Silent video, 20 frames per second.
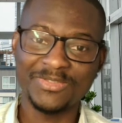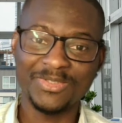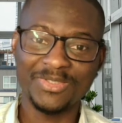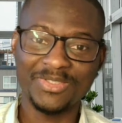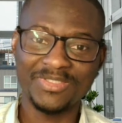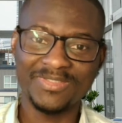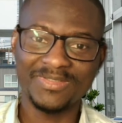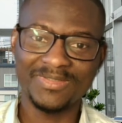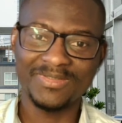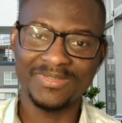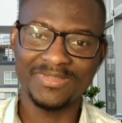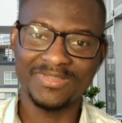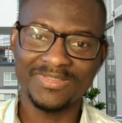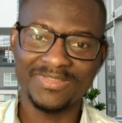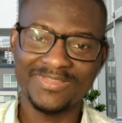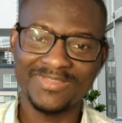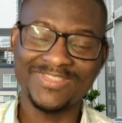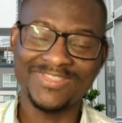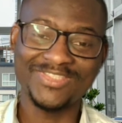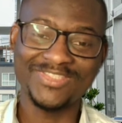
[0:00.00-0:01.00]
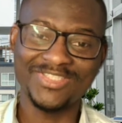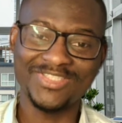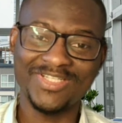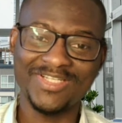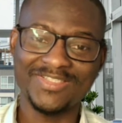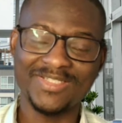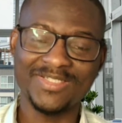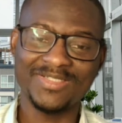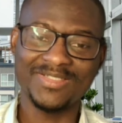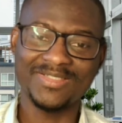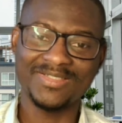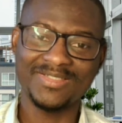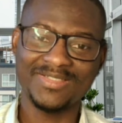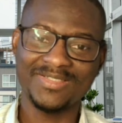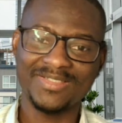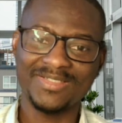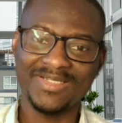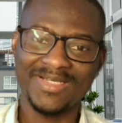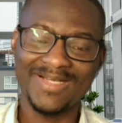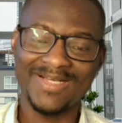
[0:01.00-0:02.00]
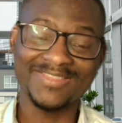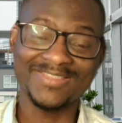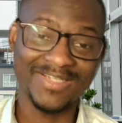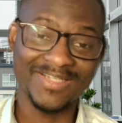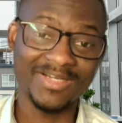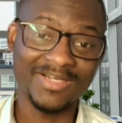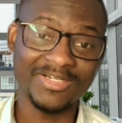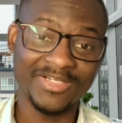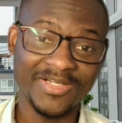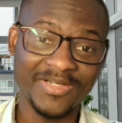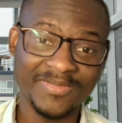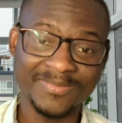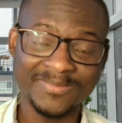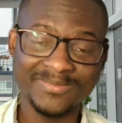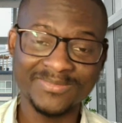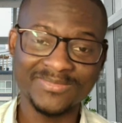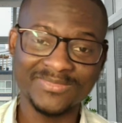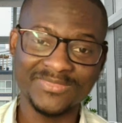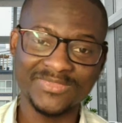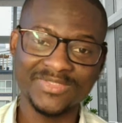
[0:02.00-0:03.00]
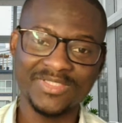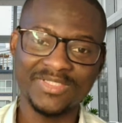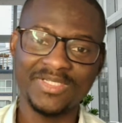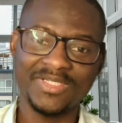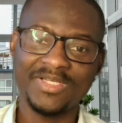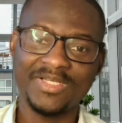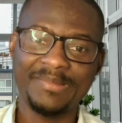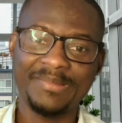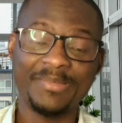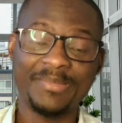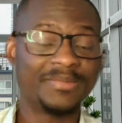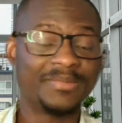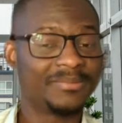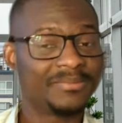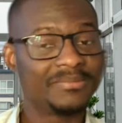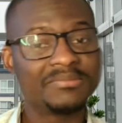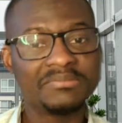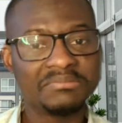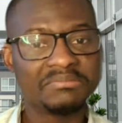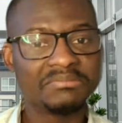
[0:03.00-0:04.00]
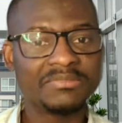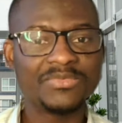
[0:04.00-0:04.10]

enjoy teaching as a career. Okay. But